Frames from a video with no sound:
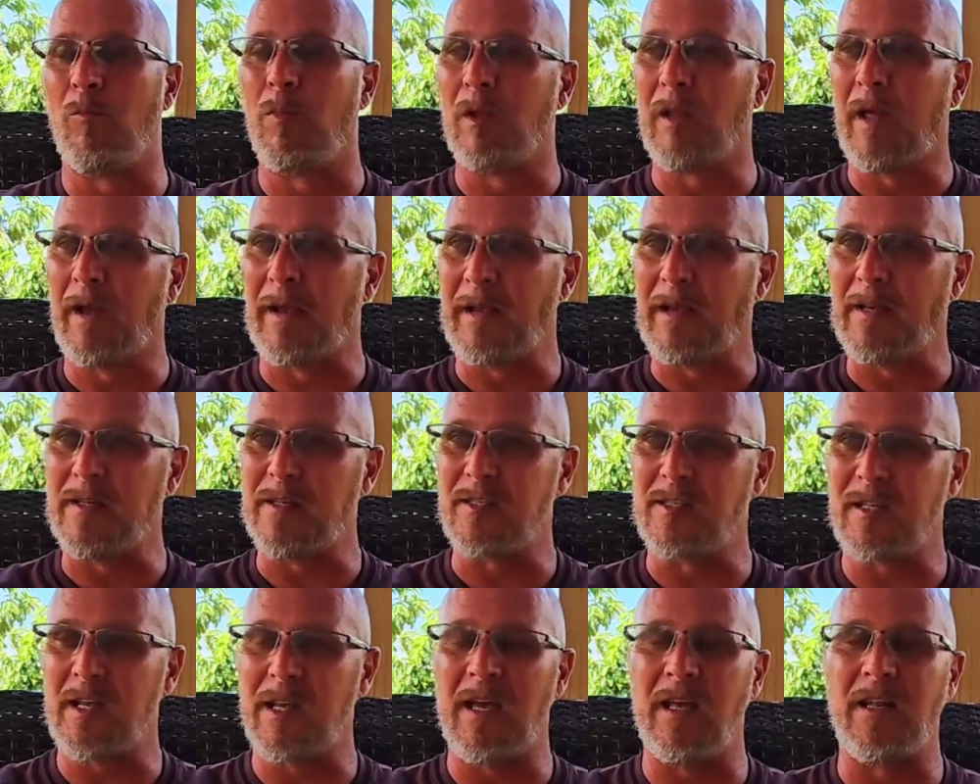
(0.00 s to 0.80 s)
Like I
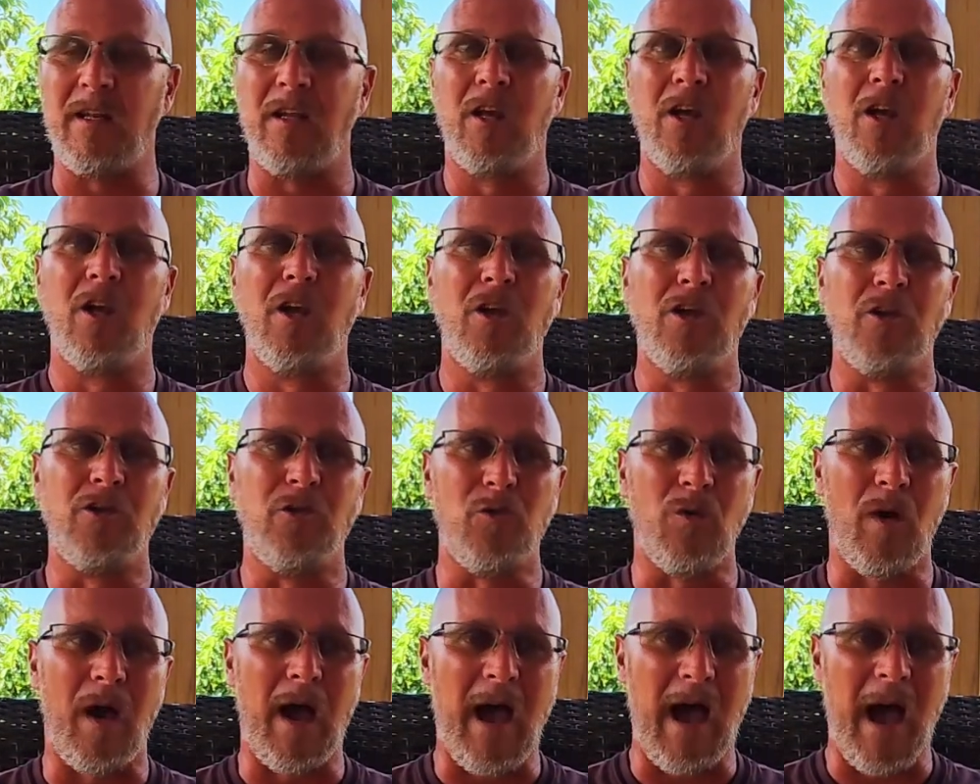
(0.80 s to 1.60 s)
said,
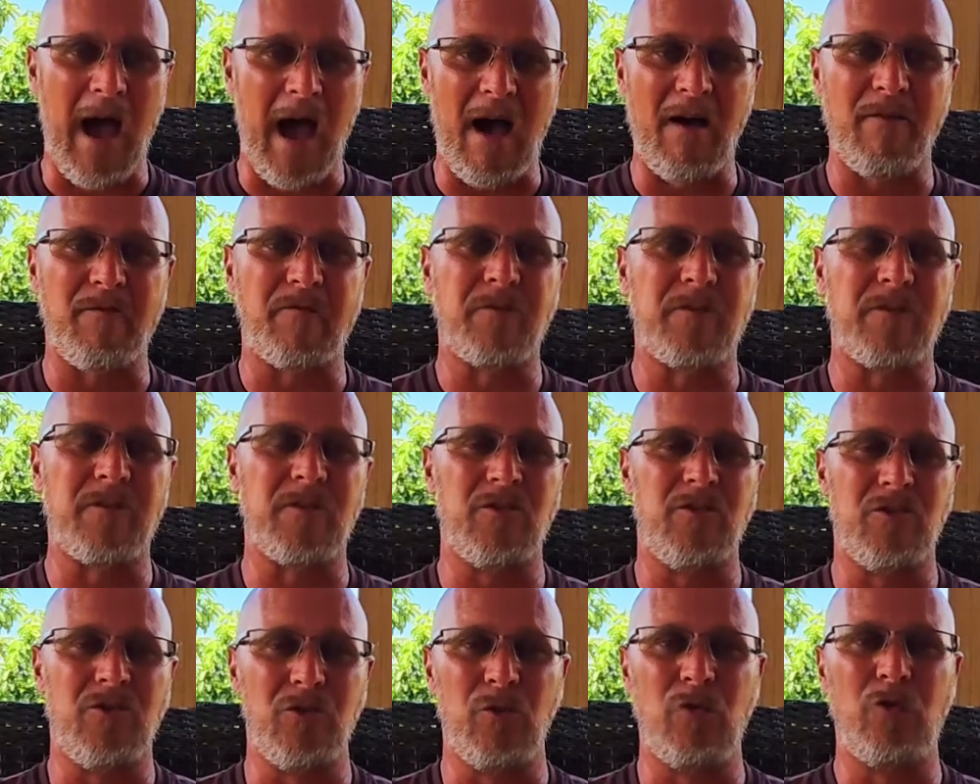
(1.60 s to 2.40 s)
you have to
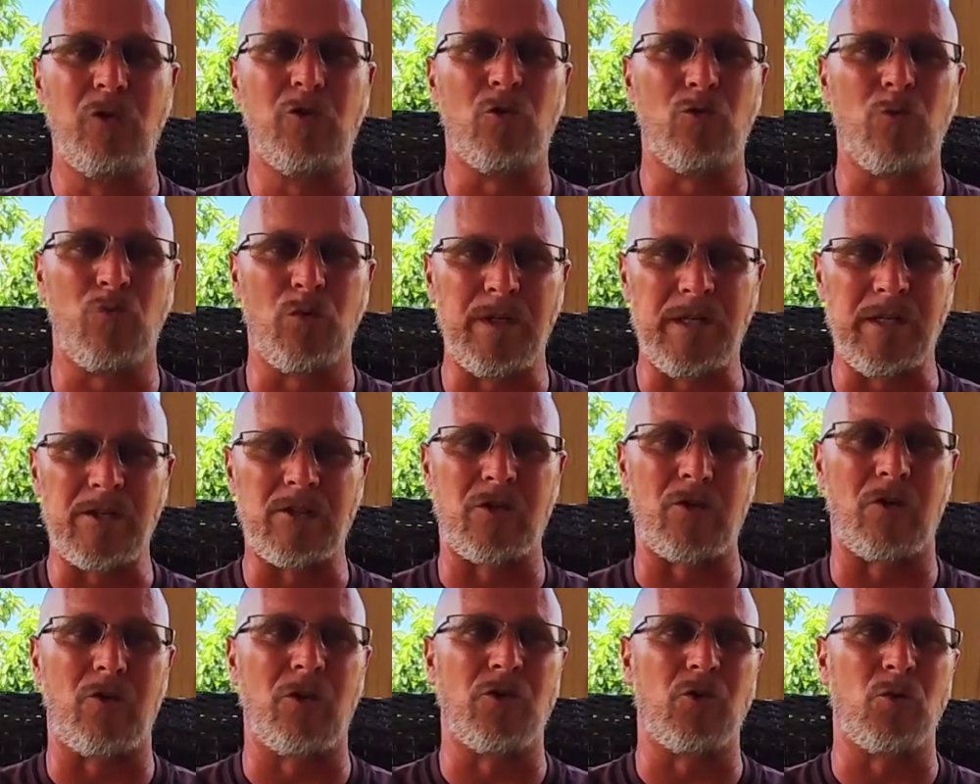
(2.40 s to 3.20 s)
do your
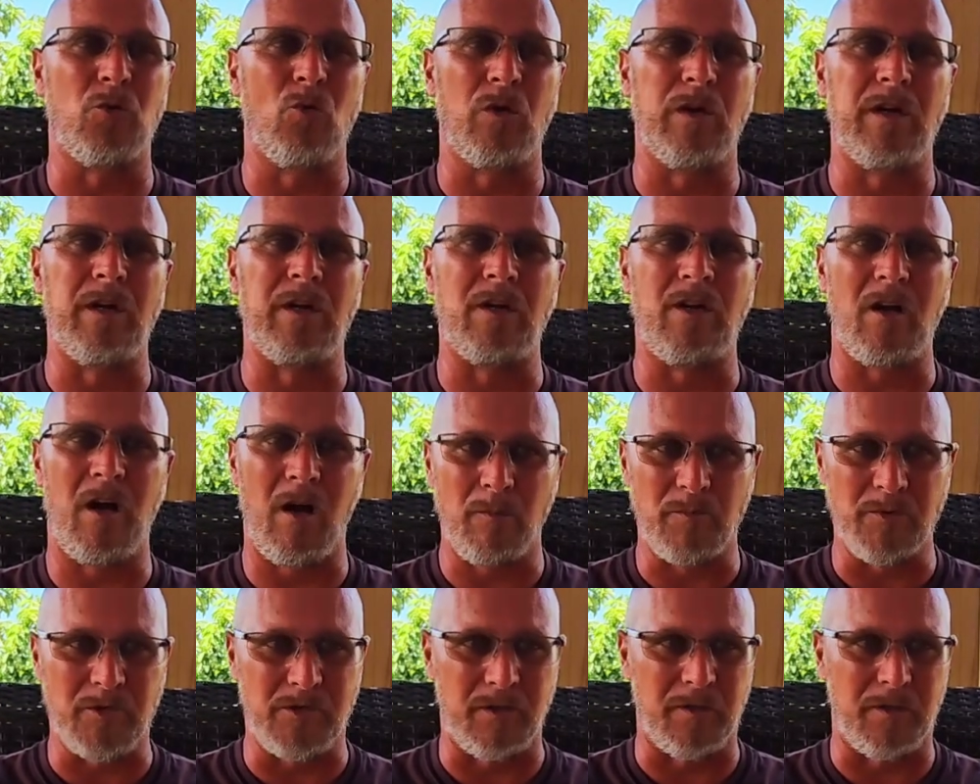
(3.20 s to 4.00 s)
research when it
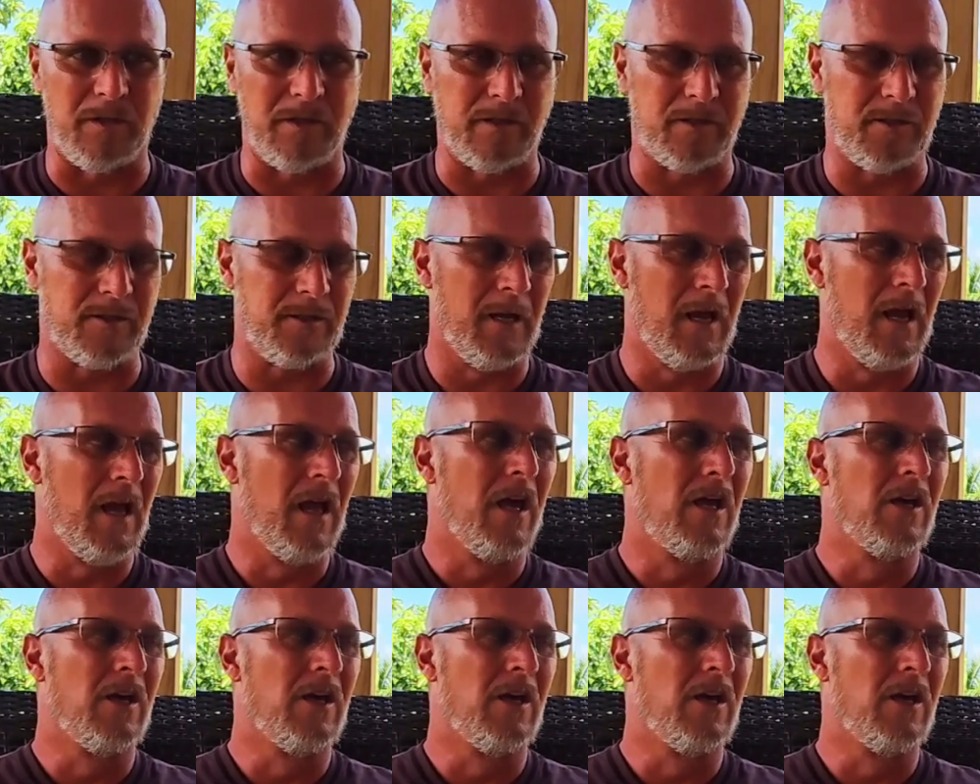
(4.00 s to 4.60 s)
comes to this.